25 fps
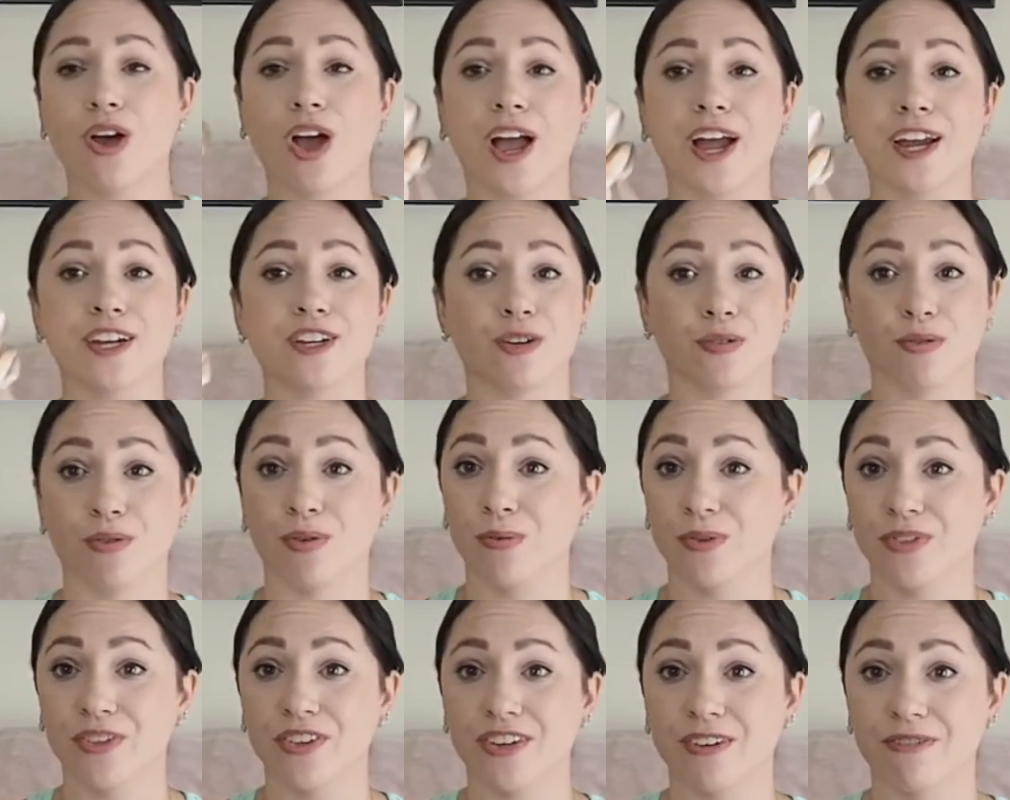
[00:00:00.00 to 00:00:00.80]
I don't know
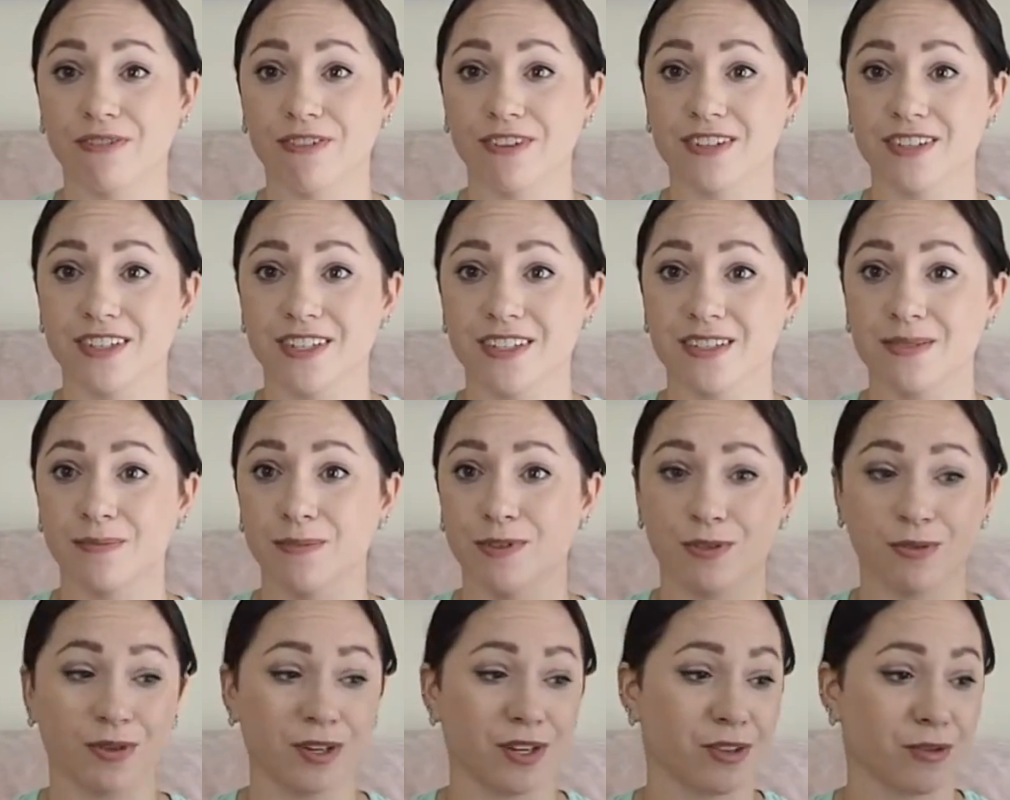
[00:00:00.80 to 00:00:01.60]
what the difference is
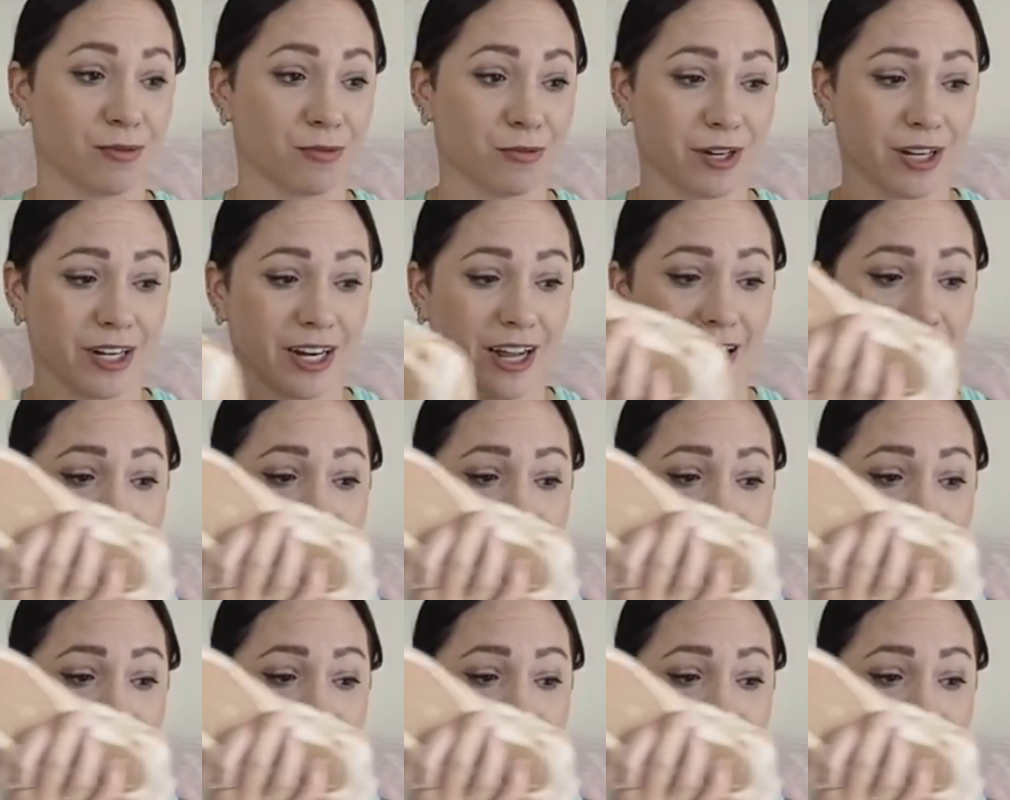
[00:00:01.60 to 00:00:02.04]
between 3.5.